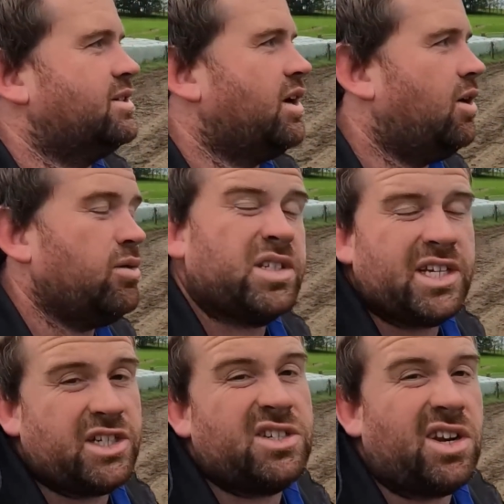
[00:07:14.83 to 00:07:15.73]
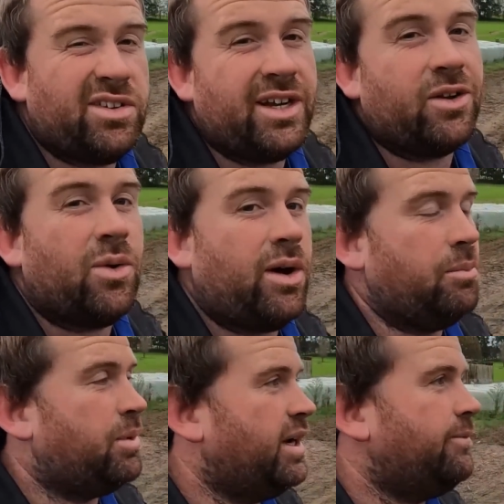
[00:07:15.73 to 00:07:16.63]
cold. It's actually slowed down quite
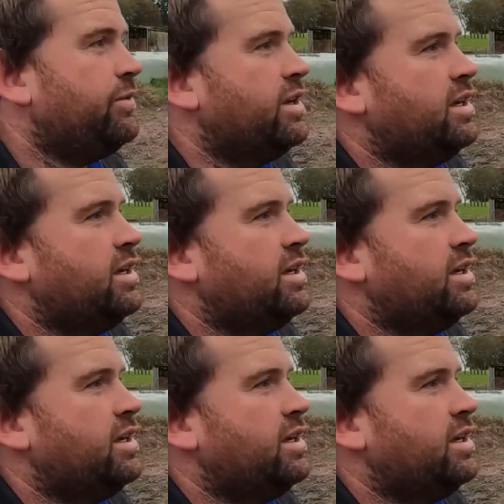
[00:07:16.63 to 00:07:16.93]
a bit.